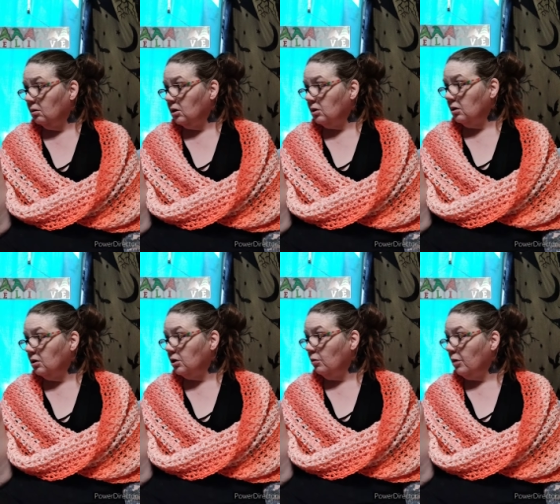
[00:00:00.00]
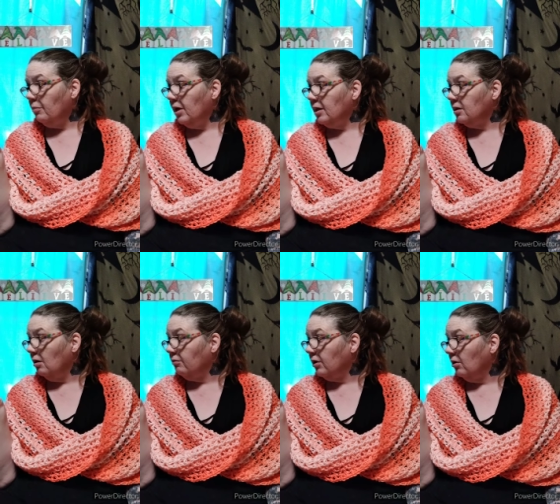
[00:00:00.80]
She's trying to show my mess
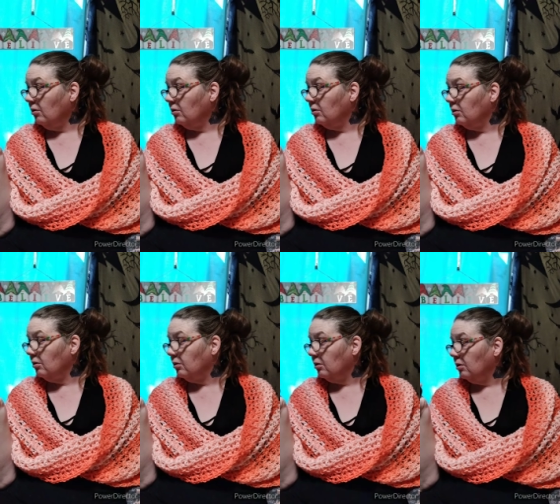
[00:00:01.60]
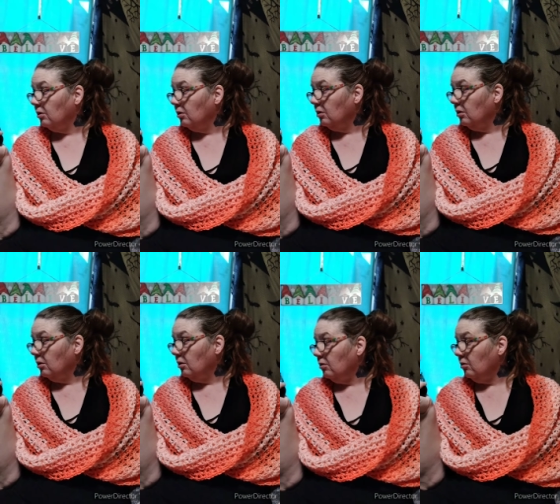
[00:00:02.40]
off, y'all.
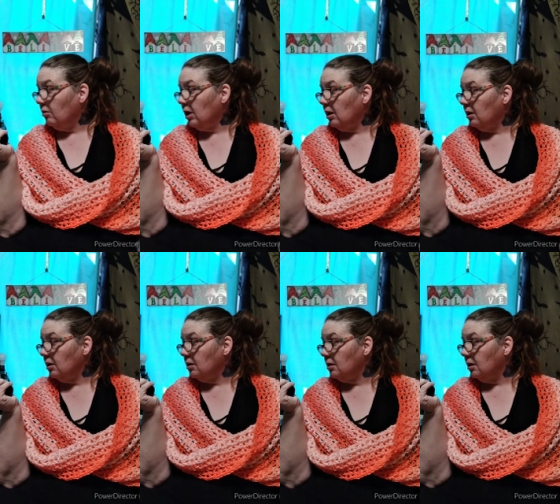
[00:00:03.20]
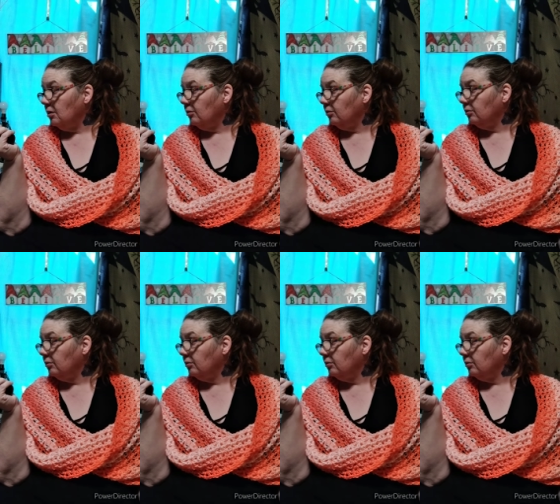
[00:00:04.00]
Okay, let's see.